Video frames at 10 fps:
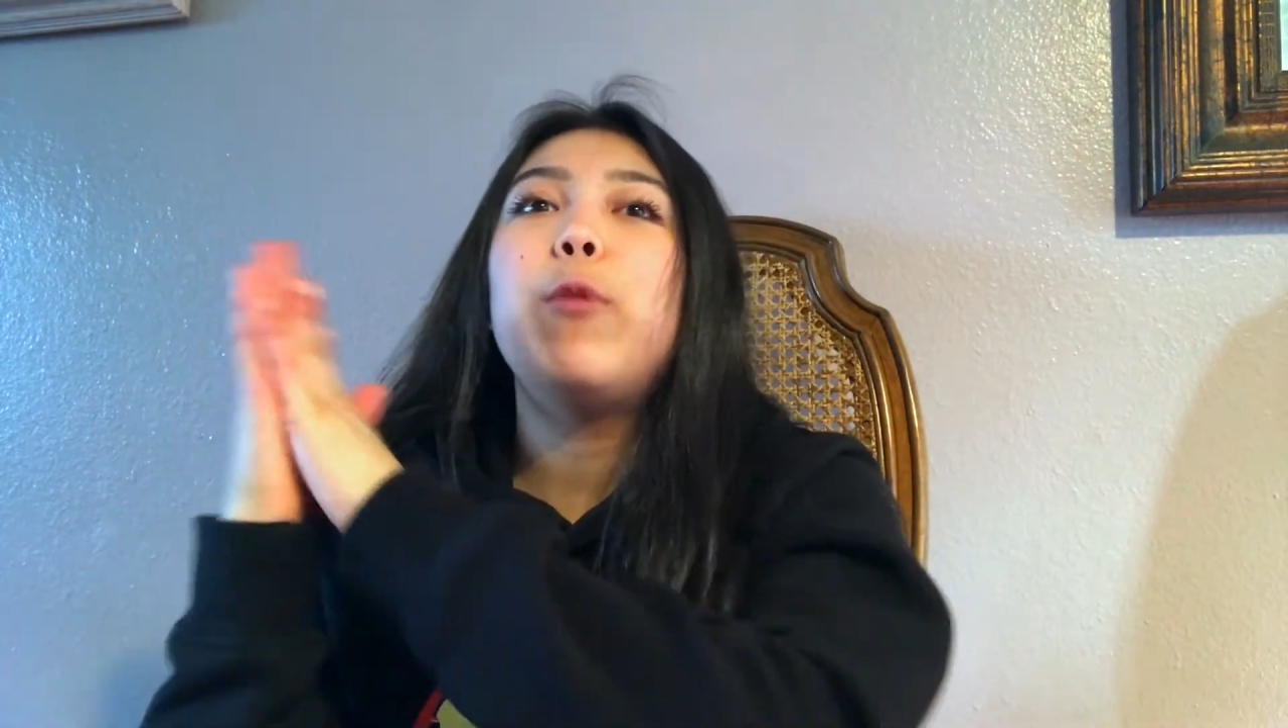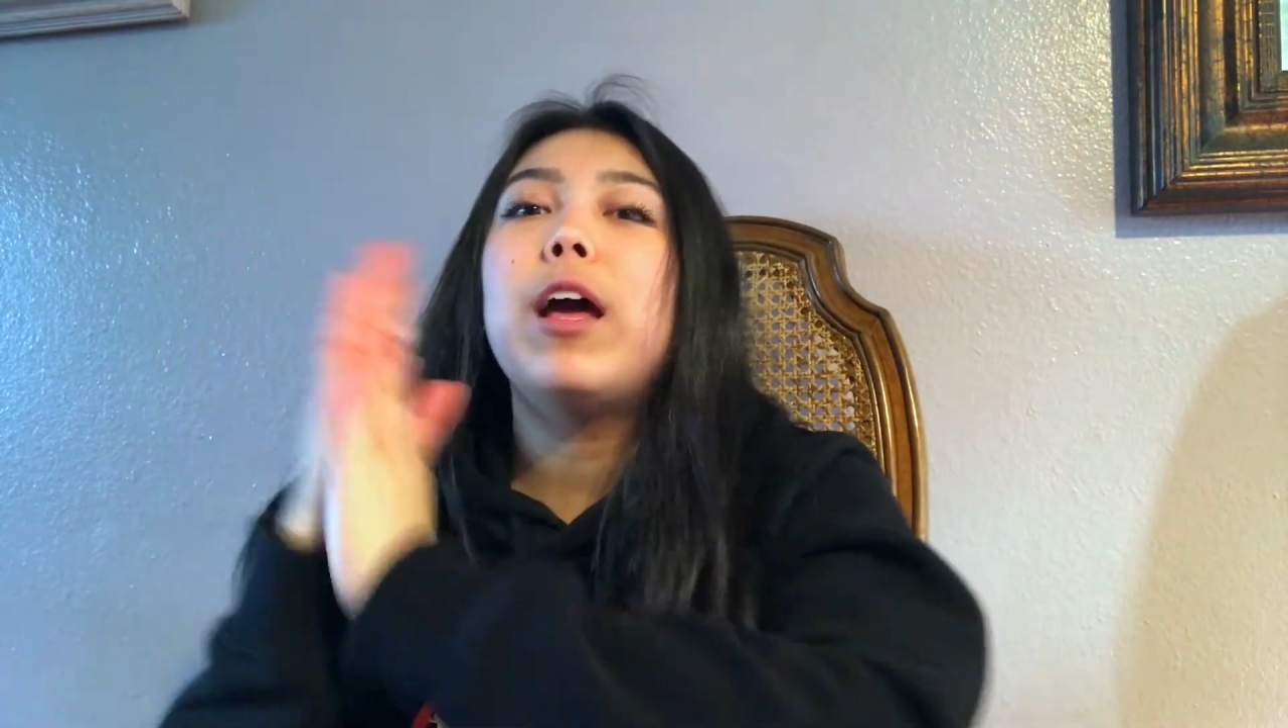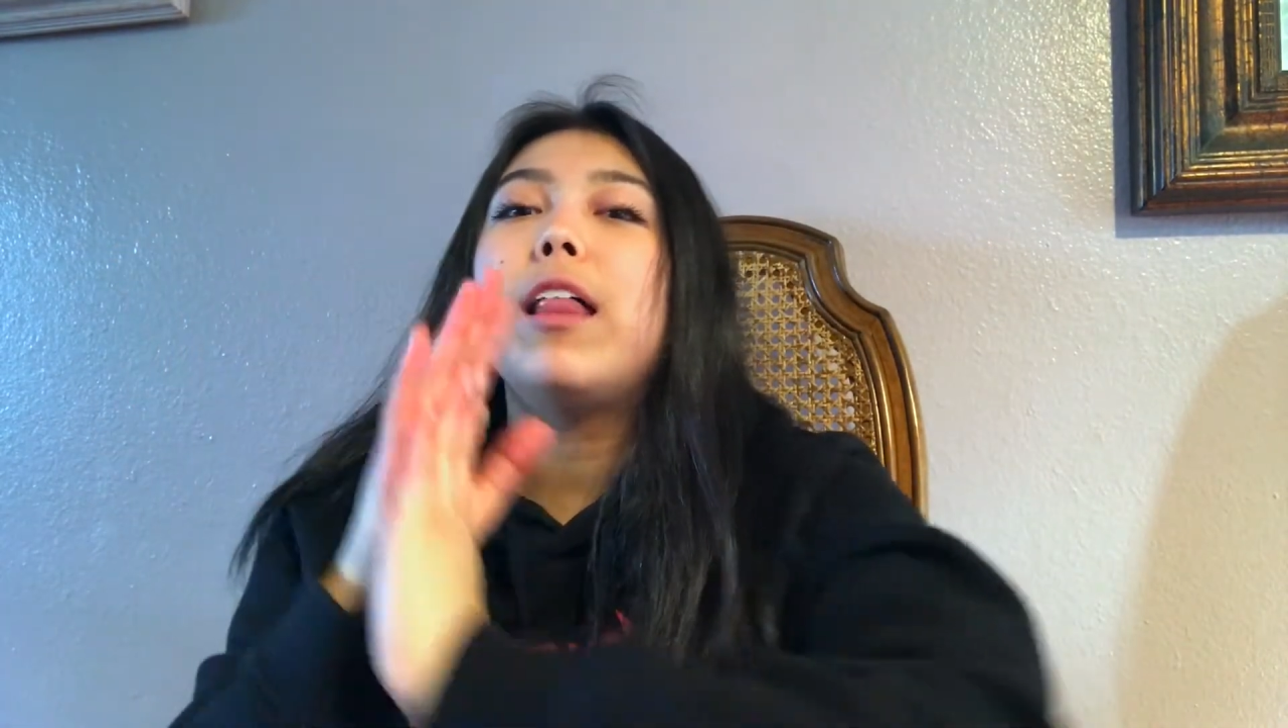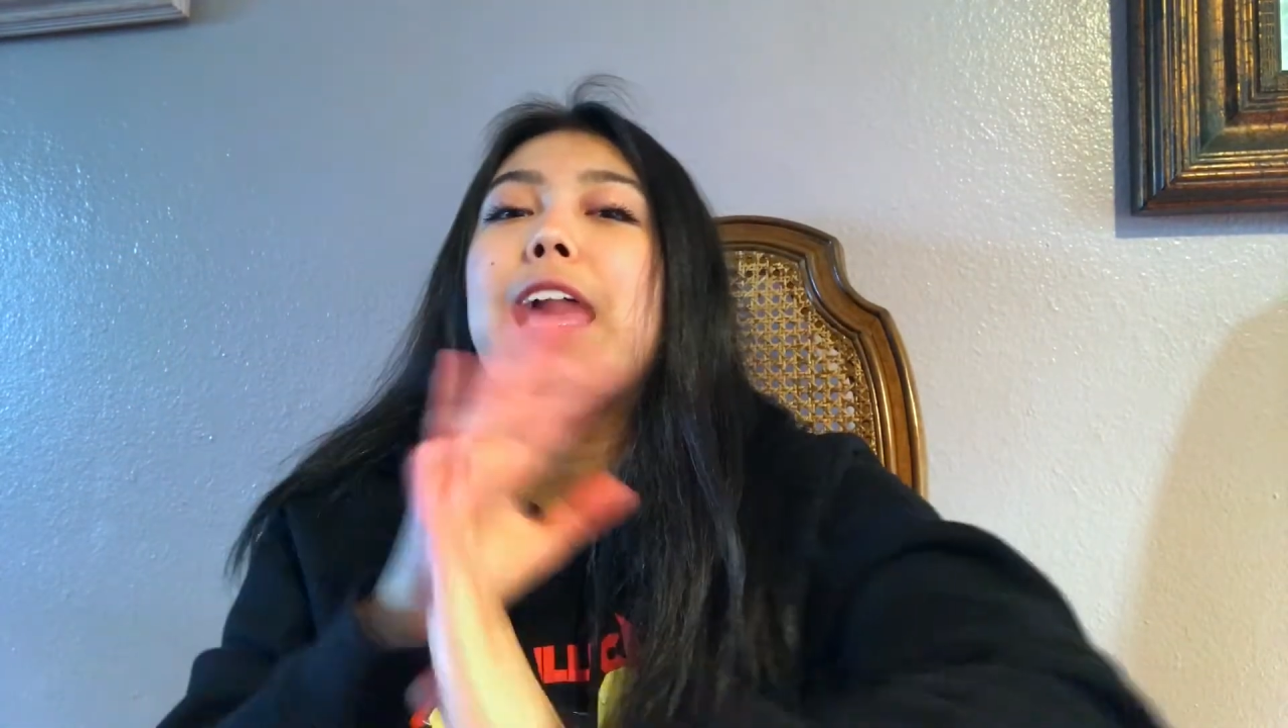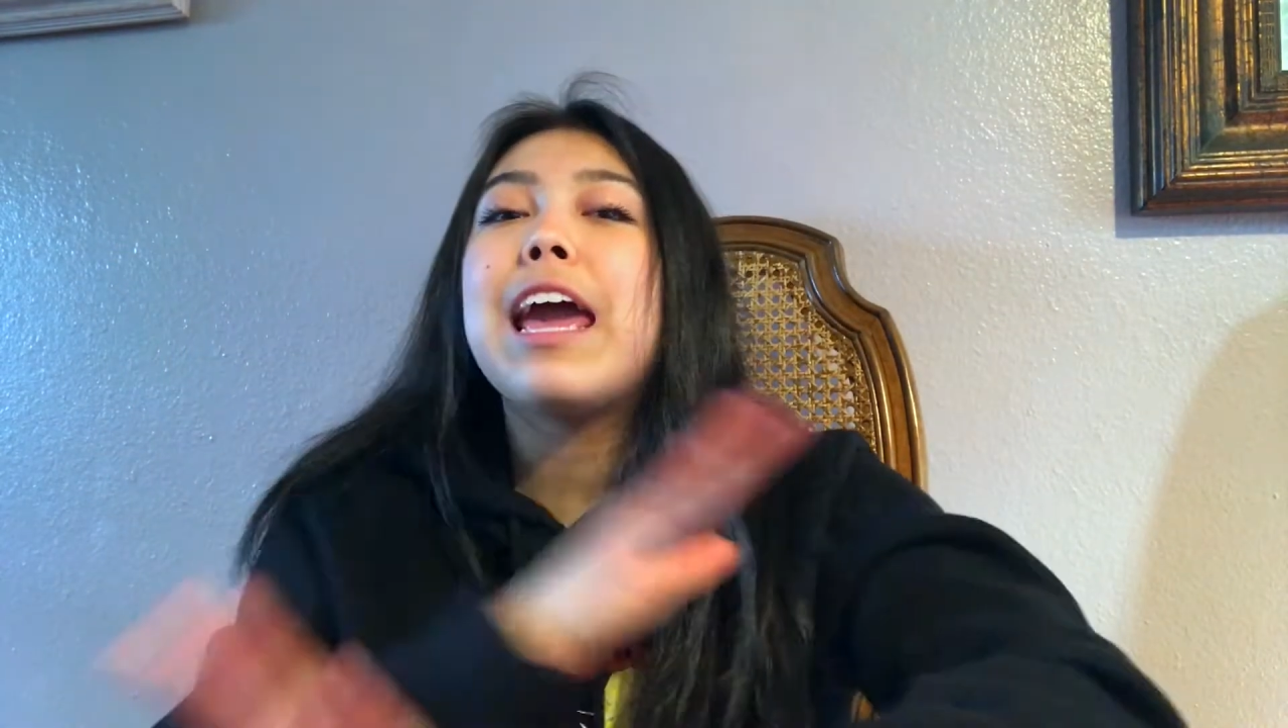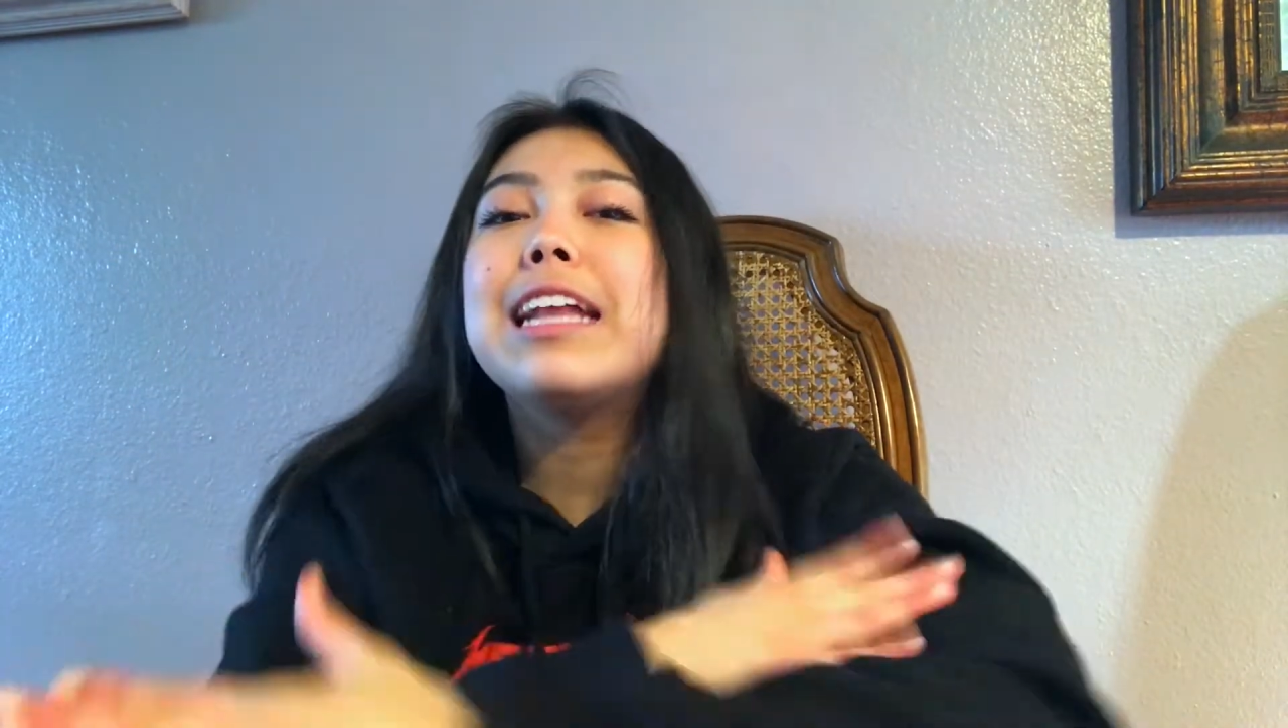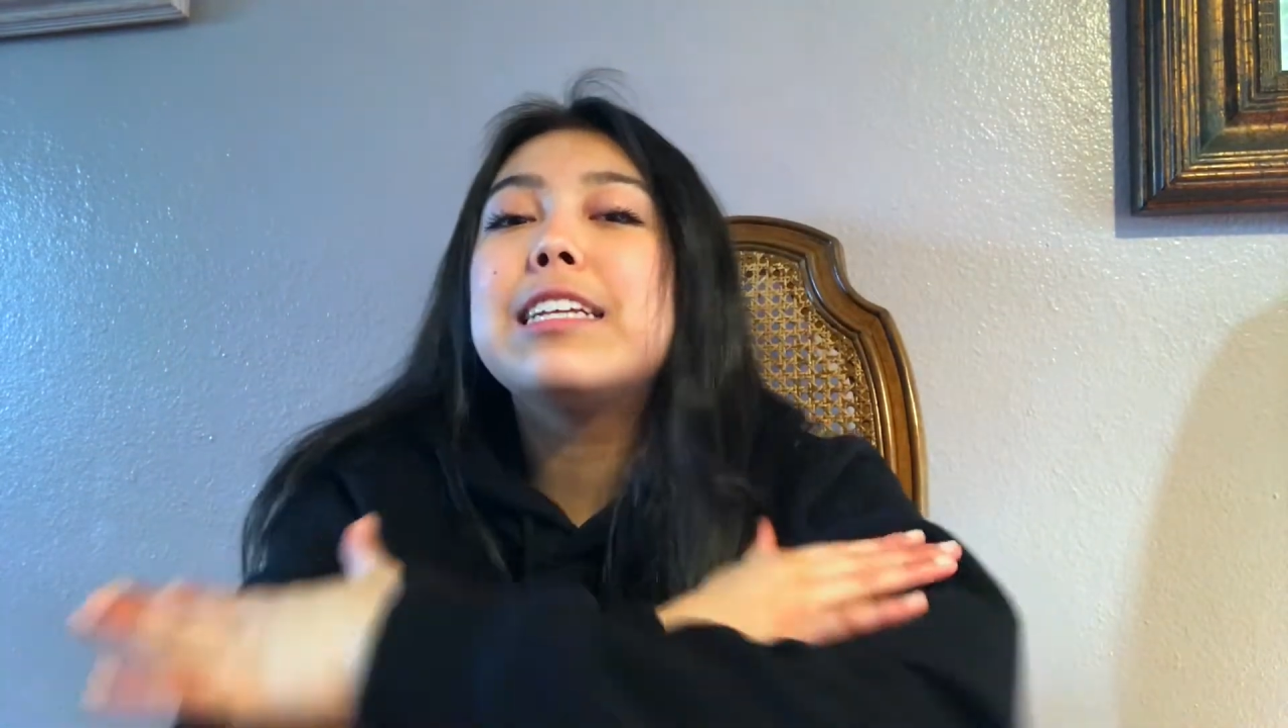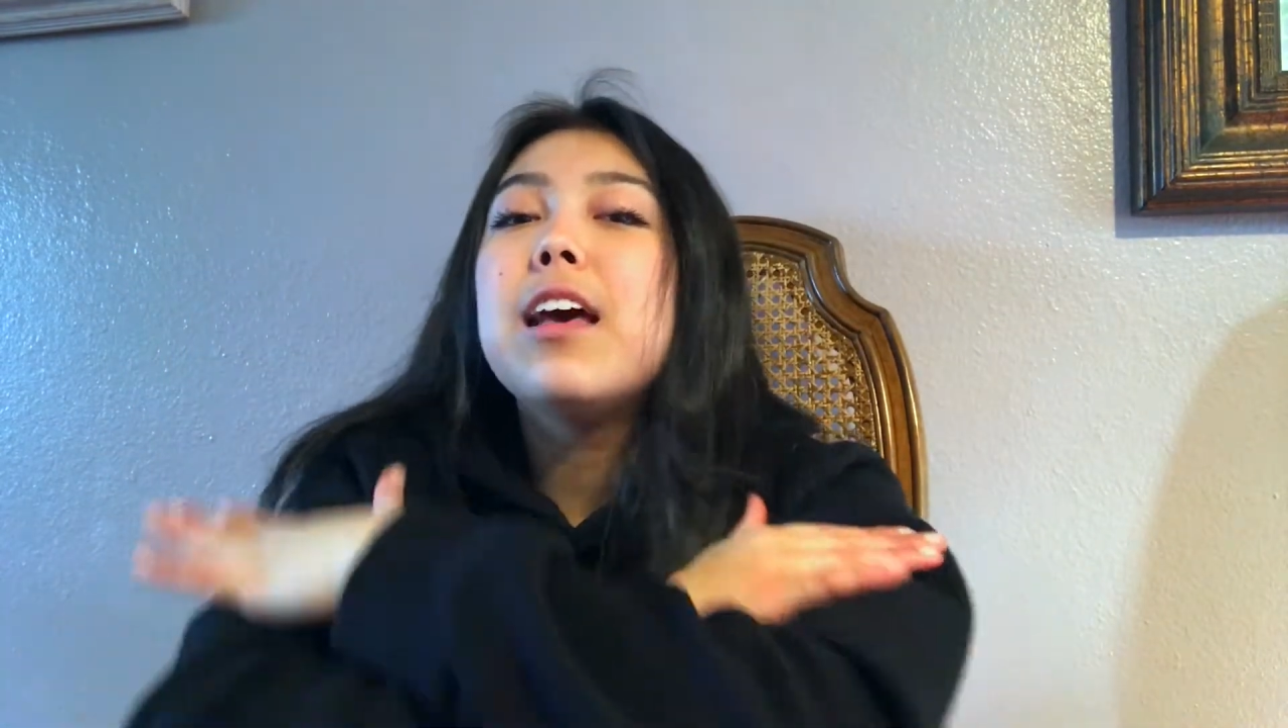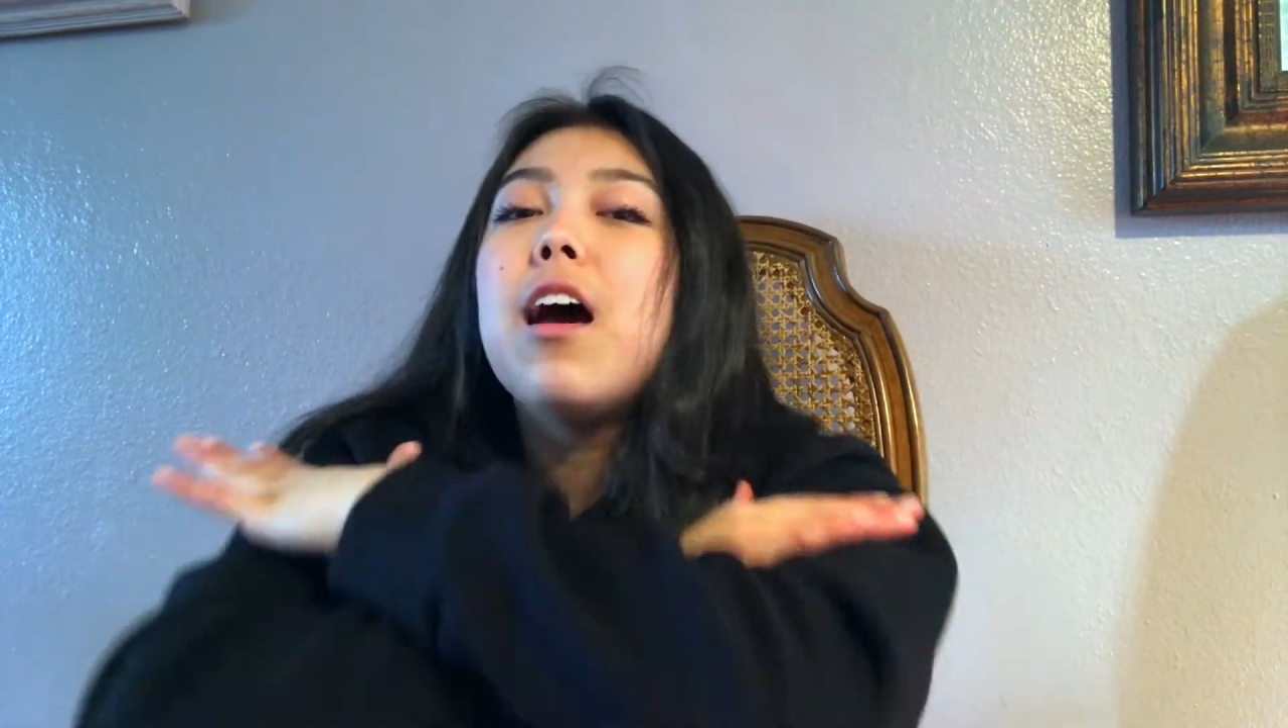will hit